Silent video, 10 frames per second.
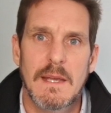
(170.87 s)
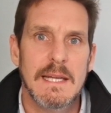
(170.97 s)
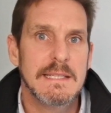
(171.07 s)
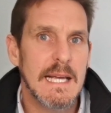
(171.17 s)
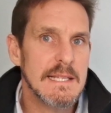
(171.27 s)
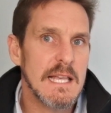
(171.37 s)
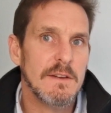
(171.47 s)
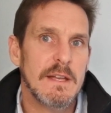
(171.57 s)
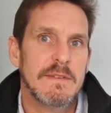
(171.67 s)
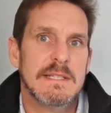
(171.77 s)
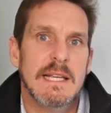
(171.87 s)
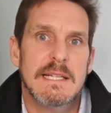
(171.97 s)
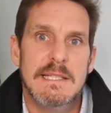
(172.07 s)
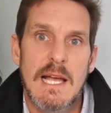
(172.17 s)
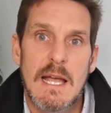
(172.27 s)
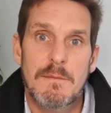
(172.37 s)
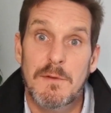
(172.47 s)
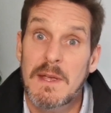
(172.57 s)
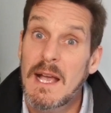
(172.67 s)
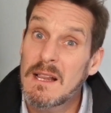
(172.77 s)
It does, however, take time for
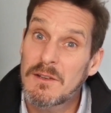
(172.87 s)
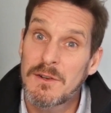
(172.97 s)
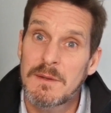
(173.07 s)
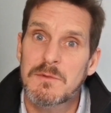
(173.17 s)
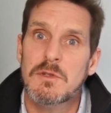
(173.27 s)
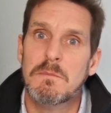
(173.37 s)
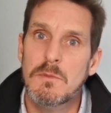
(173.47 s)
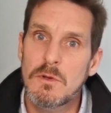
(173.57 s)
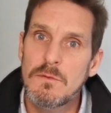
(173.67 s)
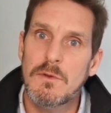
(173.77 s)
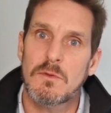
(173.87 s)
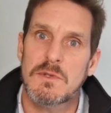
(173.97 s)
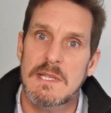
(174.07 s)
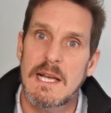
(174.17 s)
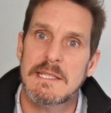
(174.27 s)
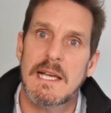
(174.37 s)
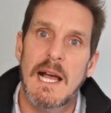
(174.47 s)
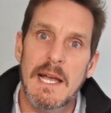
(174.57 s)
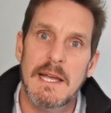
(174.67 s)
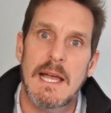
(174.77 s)
the algorithm to move your site
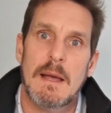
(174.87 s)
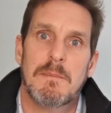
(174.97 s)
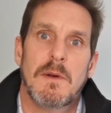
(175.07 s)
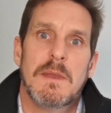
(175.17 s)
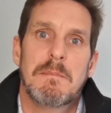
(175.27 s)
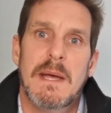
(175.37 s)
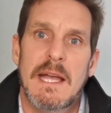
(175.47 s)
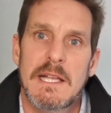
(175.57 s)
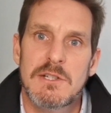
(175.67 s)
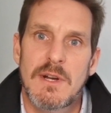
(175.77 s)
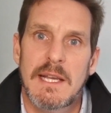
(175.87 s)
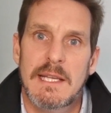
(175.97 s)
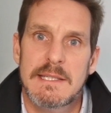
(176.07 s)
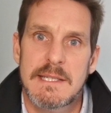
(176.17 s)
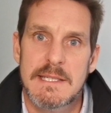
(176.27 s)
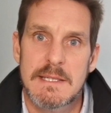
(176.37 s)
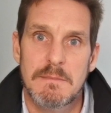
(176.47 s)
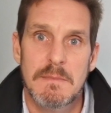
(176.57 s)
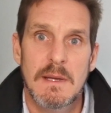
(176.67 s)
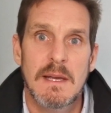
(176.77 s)
higher up on the page ranking
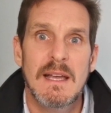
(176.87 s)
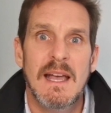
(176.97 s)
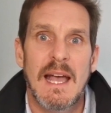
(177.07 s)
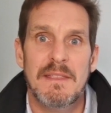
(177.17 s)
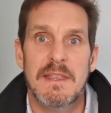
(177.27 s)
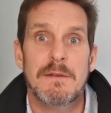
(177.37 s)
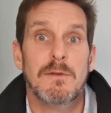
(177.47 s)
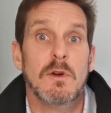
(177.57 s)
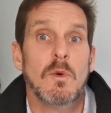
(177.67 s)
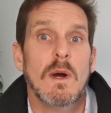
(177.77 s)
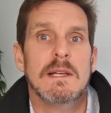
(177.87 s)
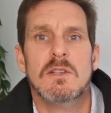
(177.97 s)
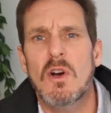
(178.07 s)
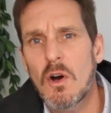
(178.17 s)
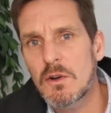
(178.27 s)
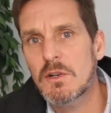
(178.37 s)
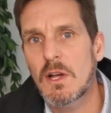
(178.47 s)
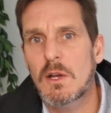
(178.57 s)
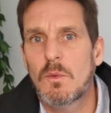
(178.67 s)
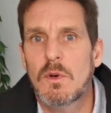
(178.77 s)
system, and therefore requires
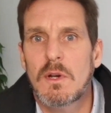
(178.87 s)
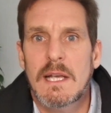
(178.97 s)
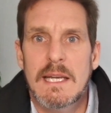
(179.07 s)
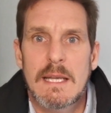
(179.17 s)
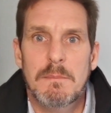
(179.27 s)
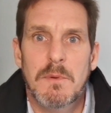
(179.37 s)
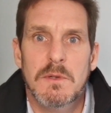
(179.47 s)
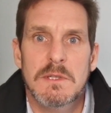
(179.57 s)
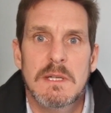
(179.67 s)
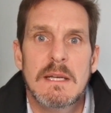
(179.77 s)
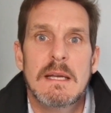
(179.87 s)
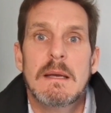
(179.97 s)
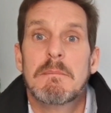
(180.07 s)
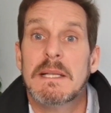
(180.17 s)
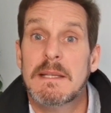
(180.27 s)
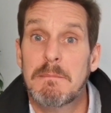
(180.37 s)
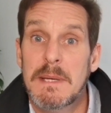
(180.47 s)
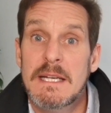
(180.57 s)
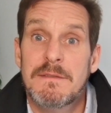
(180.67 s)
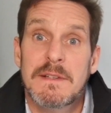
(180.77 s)
ongoing work and input, but the
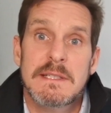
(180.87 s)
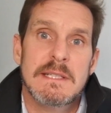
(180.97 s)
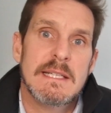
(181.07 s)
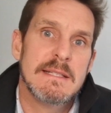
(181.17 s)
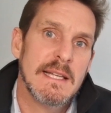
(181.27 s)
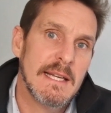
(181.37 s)
benefit is that